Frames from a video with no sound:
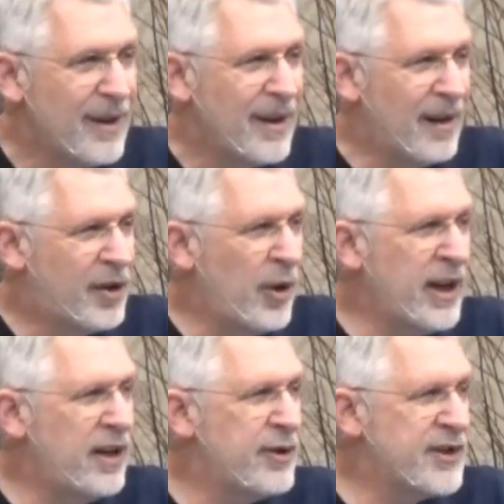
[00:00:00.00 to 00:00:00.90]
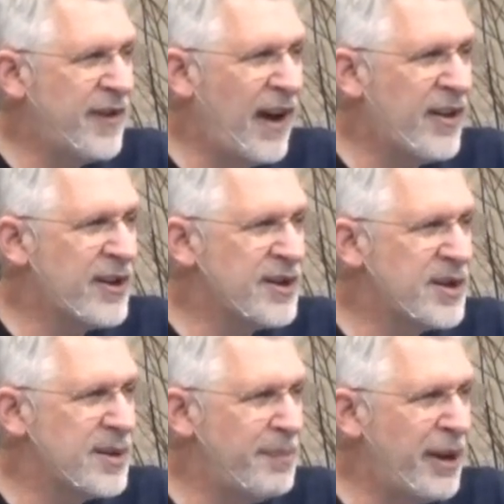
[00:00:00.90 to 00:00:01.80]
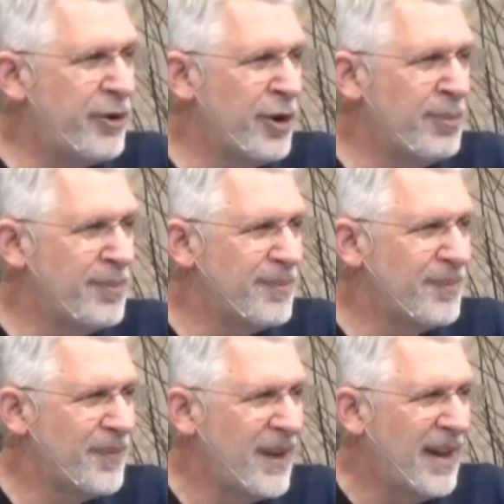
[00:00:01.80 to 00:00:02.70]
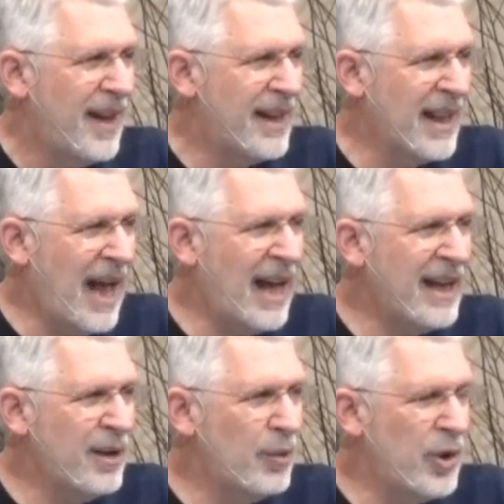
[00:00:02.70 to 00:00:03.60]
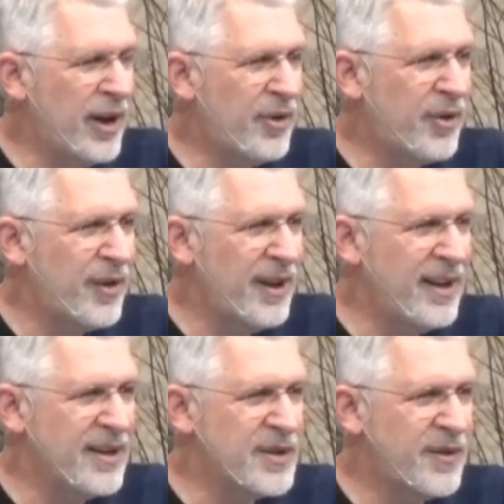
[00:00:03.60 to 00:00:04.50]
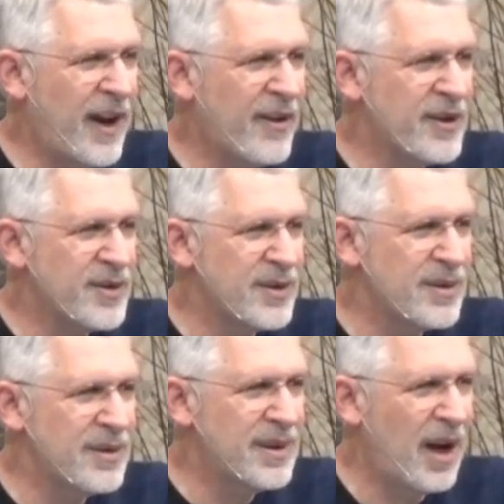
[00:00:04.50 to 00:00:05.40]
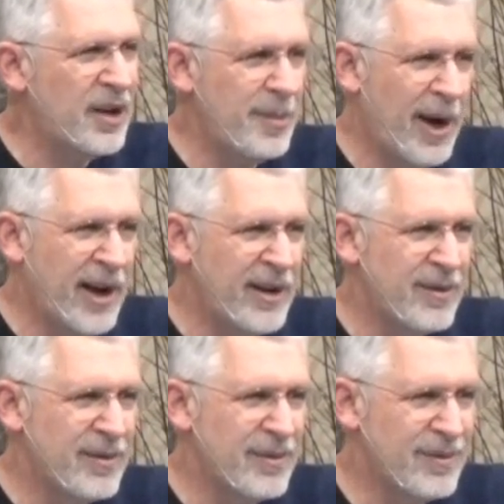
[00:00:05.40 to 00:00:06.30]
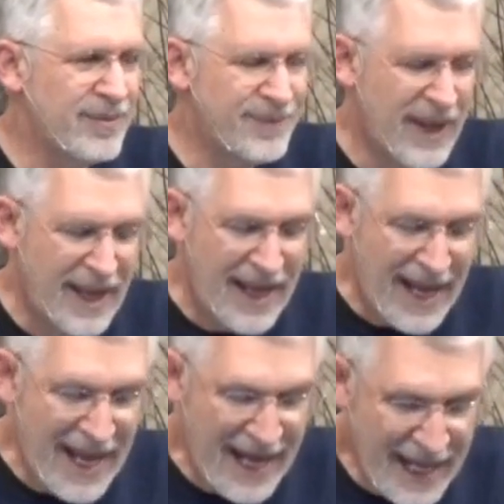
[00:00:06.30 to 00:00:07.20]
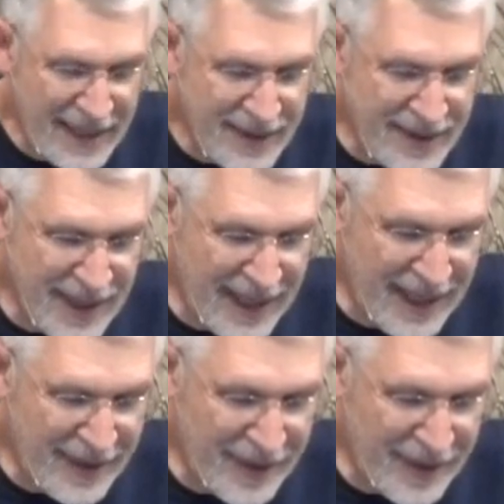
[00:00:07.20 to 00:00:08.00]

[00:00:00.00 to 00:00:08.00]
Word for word: of going into his father's bedroom and lying with his father's concubine, and uh,